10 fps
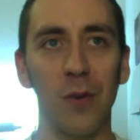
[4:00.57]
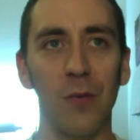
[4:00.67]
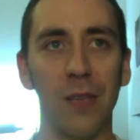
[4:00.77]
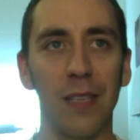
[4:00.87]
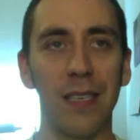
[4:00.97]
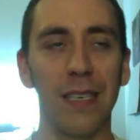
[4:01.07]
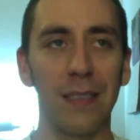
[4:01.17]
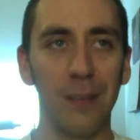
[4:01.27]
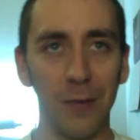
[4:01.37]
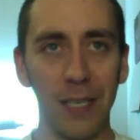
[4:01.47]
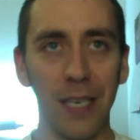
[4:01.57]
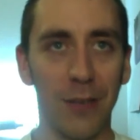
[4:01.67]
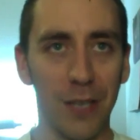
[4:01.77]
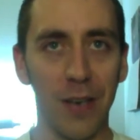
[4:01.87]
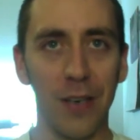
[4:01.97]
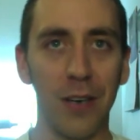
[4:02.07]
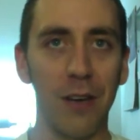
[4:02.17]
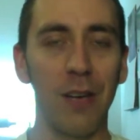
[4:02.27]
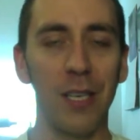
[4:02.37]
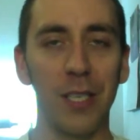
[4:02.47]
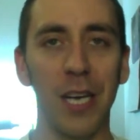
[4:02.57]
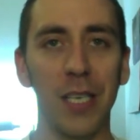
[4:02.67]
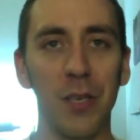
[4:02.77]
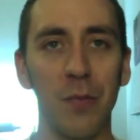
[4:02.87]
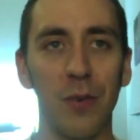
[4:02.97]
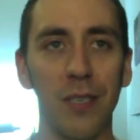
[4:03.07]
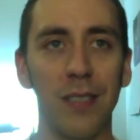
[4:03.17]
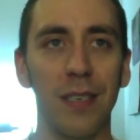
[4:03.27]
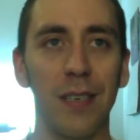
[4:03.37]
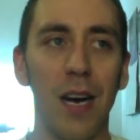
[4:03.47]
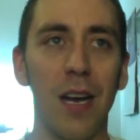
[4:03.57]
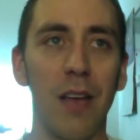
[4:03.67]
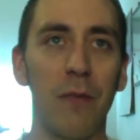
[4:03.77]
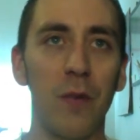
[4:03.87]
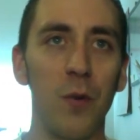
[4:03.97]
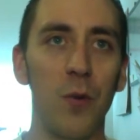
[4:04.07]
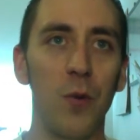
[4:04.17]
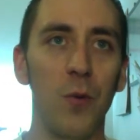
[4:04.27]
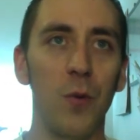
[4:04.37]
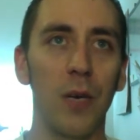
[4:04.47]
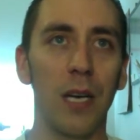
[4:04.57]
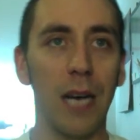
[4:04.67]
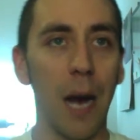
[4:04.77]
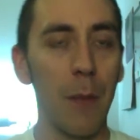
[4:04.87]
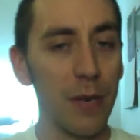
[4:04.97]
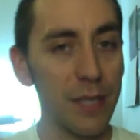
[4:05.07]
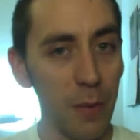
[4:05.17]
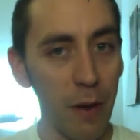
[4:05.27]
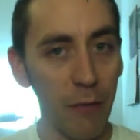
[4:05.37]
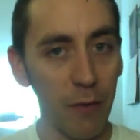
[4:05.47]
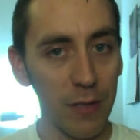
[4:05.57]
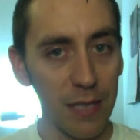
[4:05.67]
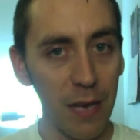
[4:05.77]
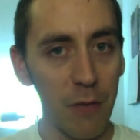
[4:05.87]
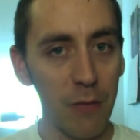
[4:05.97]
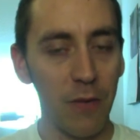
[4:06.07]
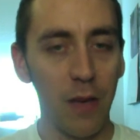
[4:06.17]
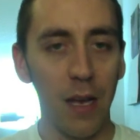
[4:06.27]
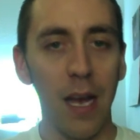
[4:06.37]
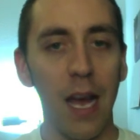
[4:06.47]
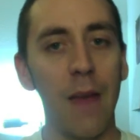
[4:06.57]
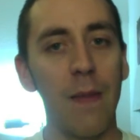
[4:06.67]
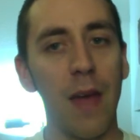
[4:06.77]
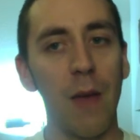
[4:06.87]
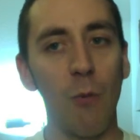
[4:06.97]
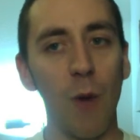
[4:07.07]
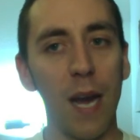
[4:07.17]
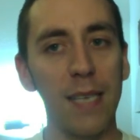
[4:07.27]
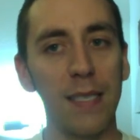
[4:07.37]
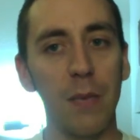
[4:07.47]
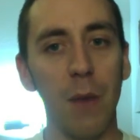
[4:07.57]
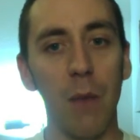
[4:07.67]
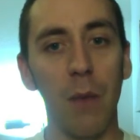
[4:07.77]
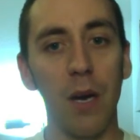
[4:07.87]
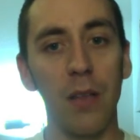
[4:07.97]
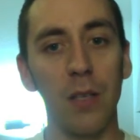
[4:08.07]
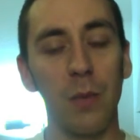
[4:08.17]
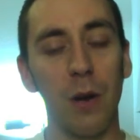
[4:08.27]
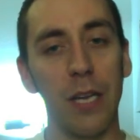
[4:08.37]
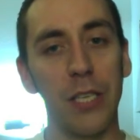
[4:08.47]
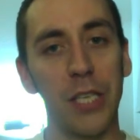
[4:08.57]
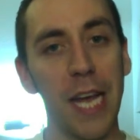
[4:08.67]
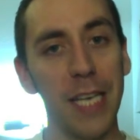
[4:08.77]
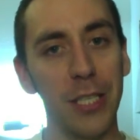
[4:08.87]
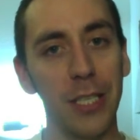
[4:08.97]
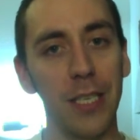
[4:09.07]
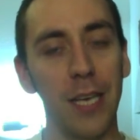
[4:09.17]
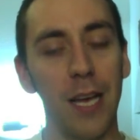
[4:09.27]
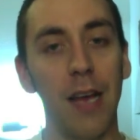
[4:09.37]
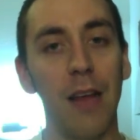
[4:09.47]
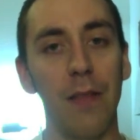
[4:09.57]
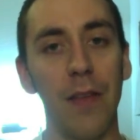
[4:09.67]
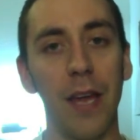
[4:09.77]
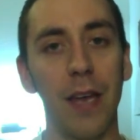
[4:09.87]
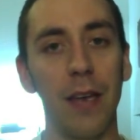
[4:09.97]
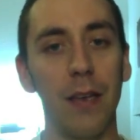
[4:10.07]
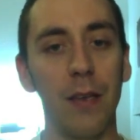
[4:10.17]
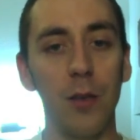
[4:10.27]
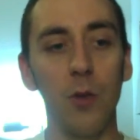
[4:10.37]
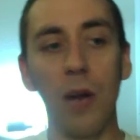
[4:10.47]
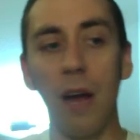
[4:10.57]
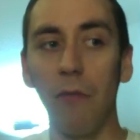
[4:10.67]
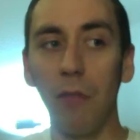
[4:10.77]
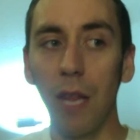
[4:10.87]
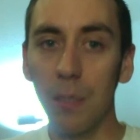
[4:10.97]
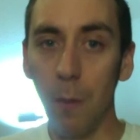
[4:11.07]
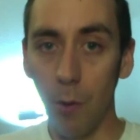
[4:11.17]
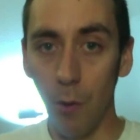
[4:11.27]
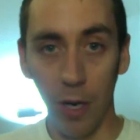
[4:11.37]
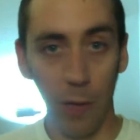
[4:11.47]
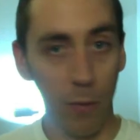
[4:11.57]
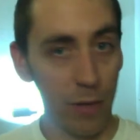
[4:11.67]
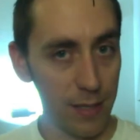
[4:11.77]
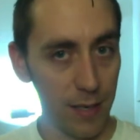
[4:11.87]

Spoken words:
with the little teeter totter of education in prison, if you got prison to pay for itself and then raise the amount of money that you spend on education, then you would have less people going into prison,